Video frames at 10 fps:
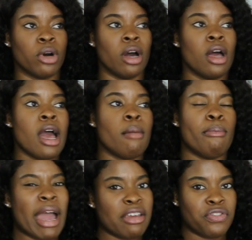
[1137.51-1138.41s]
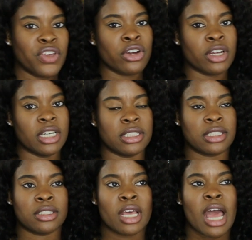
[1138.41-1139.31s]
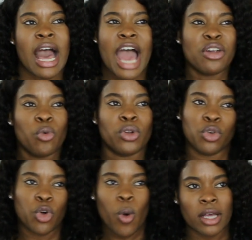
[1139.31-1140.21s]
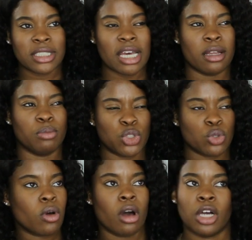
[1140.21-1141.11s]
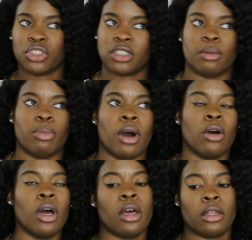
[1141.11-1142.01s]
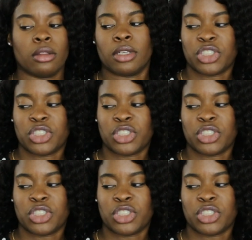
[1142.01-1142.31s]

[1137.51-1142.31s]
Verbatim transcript: but my fear is I don't want to go outside and be so conscious about the